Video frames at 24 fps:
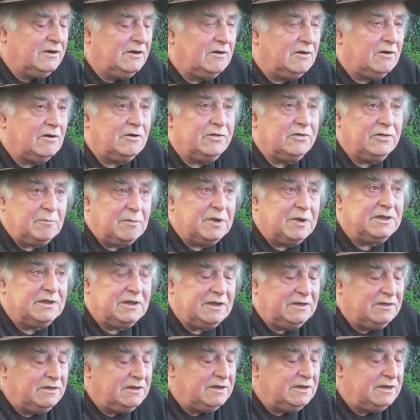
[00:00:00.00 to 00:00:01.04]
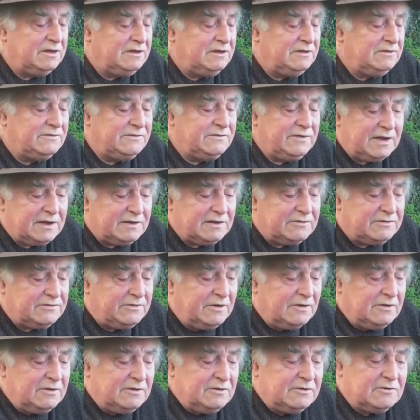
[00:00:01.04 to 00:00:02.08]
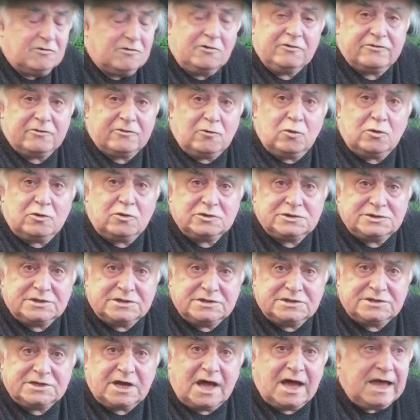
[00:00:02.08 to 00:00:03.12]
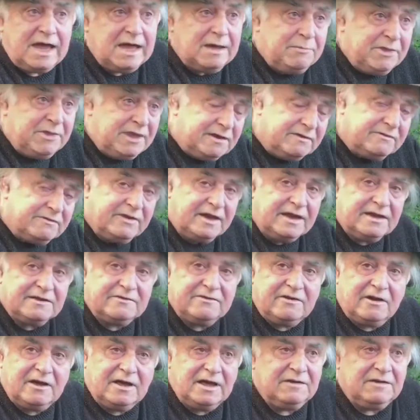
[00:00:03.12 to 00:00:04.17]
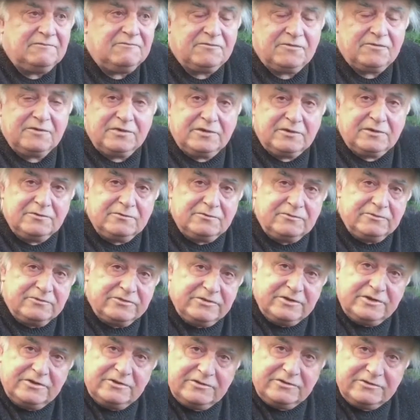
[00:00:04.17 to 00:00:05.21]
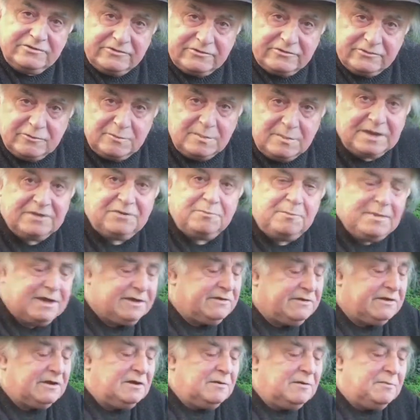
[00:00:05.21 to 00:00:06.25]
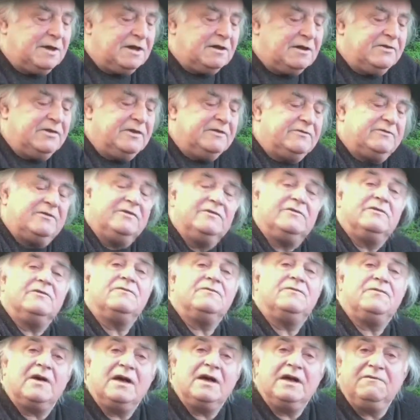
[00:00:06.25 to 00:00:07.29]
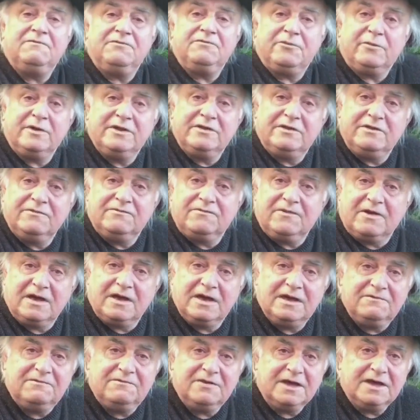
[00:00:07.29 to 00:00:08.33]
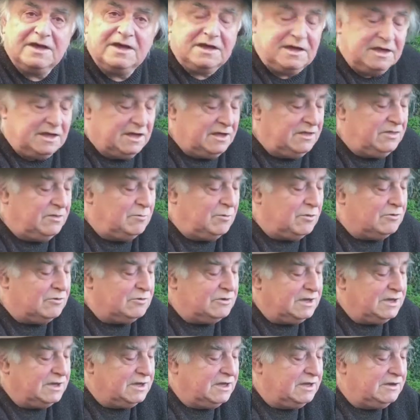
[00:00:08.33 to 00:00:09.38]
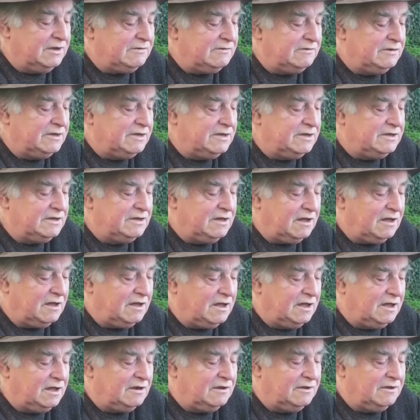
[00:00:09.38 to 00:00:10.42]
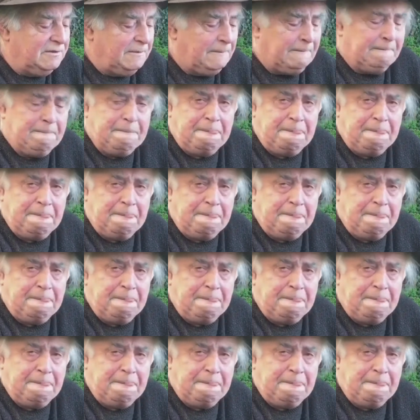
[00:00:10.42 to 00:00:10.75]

On the Monday the 6th, cross-quarter time, the exact time for those nerds who are mathematical about this is at 5:25 in the morning here in Ireland.